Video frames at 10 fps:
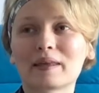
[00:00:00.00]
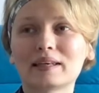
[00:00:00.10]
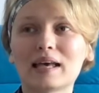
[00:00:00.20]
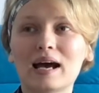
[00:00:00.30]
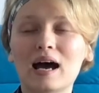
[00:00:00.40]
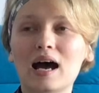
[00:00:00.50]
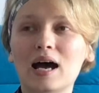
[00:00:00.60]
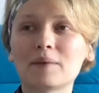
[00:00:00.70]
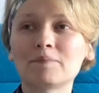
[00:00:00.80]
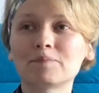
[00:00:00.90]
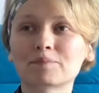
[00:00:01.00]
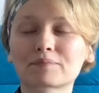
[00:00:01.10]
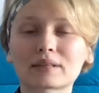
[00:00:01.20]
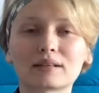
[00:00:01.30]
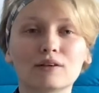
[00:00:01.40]
yeah um
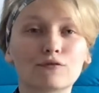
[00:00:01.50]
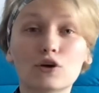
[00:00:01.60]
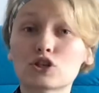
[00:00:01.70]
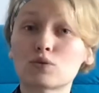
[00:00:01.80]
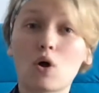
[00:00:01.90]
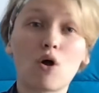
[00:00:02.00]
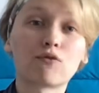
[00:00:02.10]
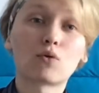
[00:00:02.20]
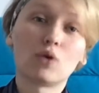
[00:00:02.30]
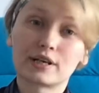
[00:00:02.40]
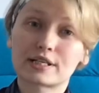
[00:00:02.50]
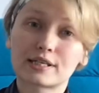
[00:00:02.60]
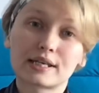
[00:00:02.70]
first of all of course